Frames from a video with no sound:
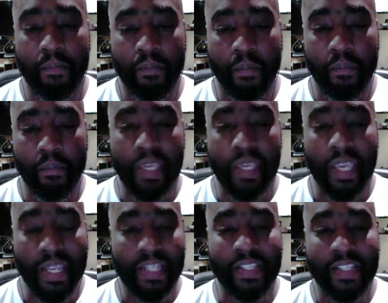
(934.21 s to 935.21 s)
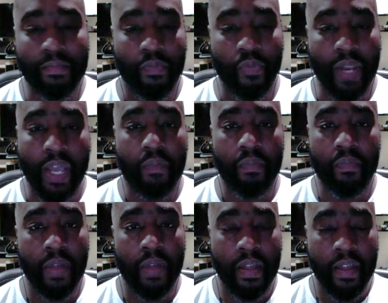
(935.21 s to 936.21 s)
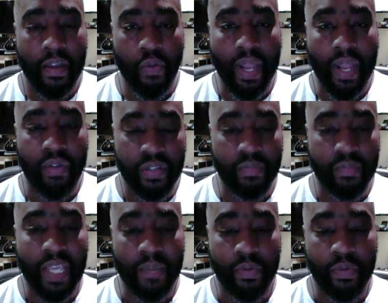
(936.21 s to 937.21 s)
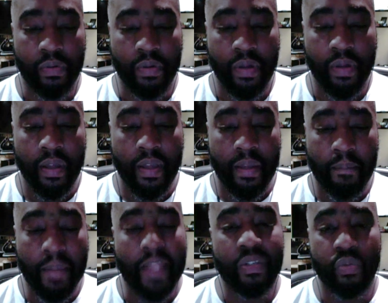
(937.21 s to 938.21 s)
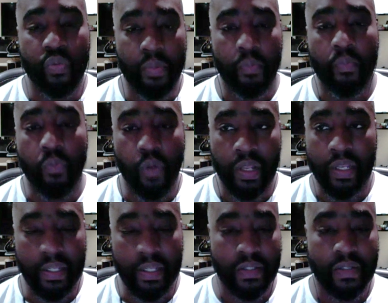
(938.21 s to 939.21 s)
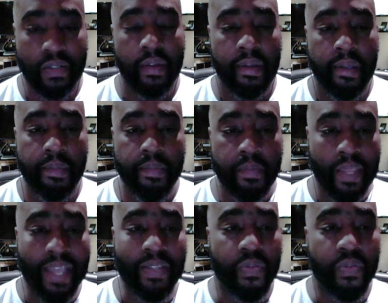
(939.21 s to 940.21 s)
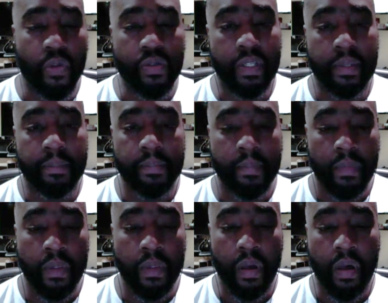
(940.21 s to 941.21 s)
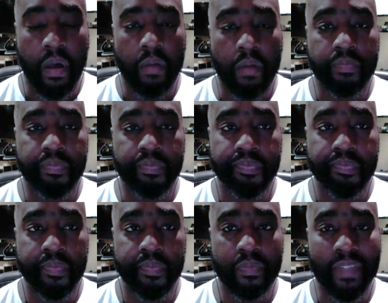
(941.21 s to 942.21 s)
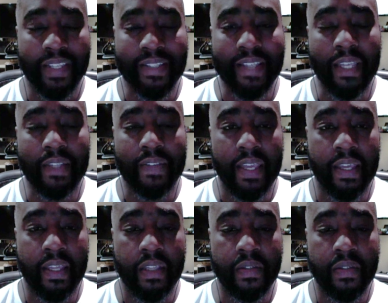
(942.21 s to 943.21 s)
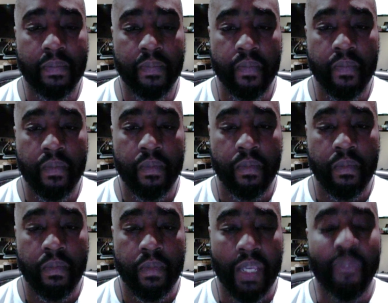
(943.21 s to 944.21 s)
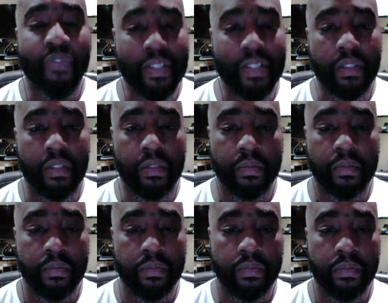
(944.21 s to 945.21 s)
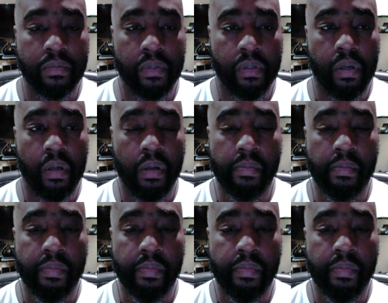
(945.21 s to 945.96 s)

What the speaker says: be in this without some type of mental willingness. That's the first thing. Um, the second thing is physically. Um,